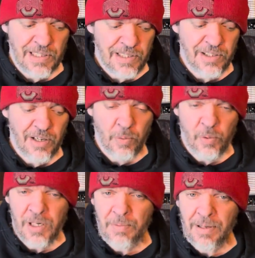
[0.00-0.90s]
You got to
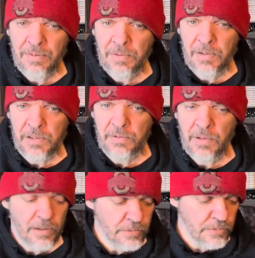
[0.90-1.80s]
worry about the first
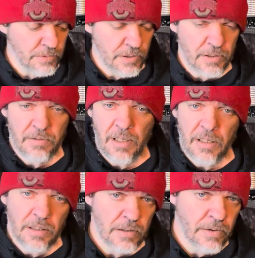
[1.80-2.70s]
note and the
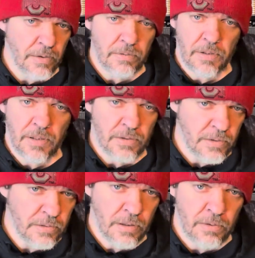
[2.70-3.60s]
second note and the
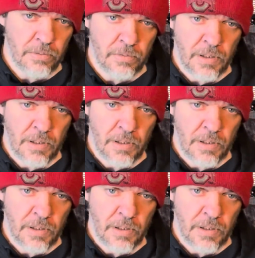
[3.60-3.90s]
third note.